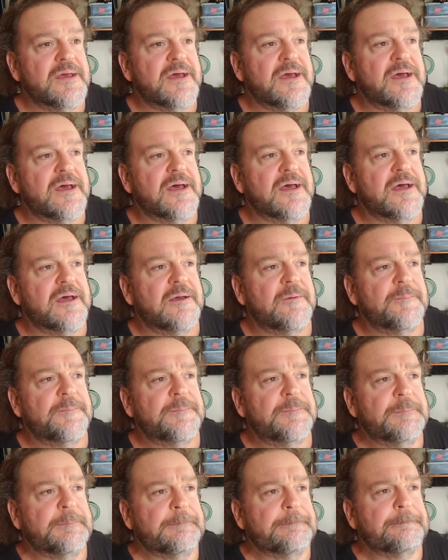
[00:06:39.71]

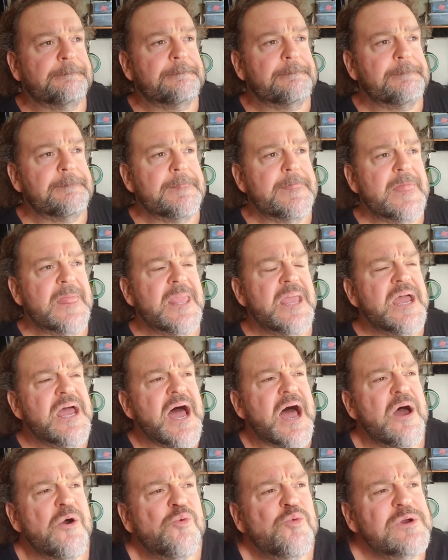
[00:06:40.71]

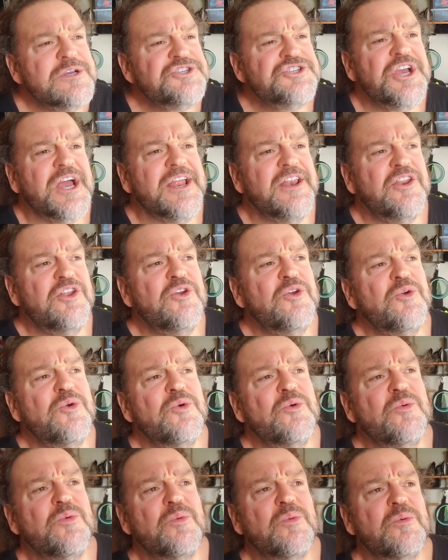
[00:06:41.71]
I wish I
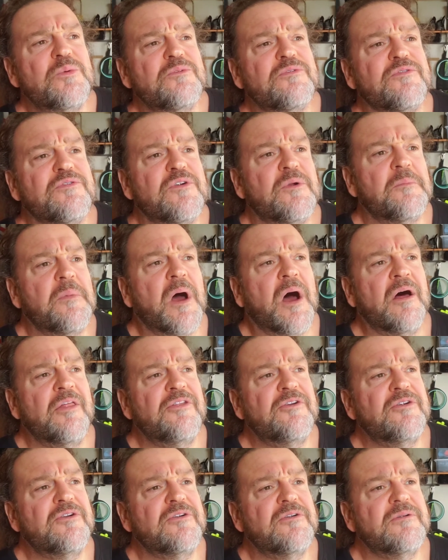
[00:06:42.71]
knew from
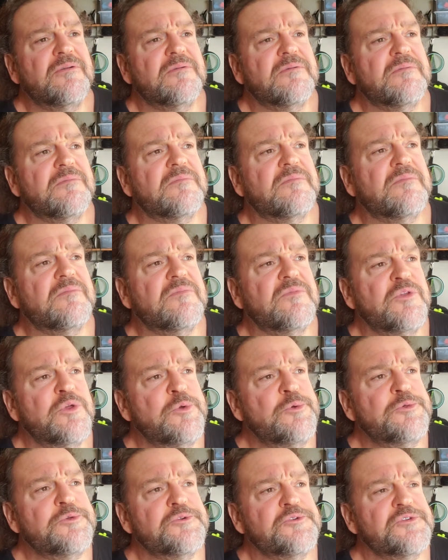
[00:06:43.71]
other
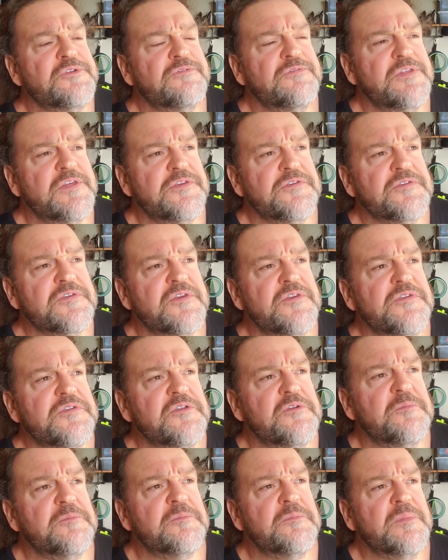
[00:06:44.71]
users of this
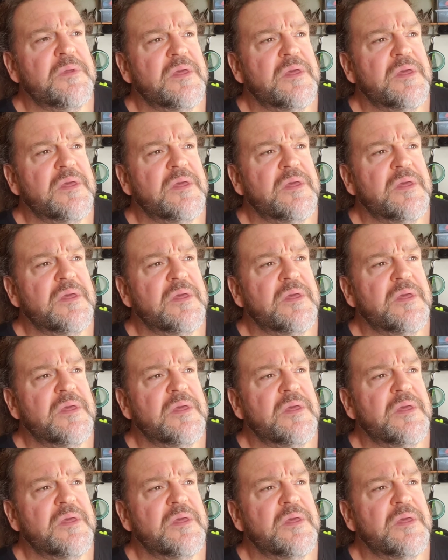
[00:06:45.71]
system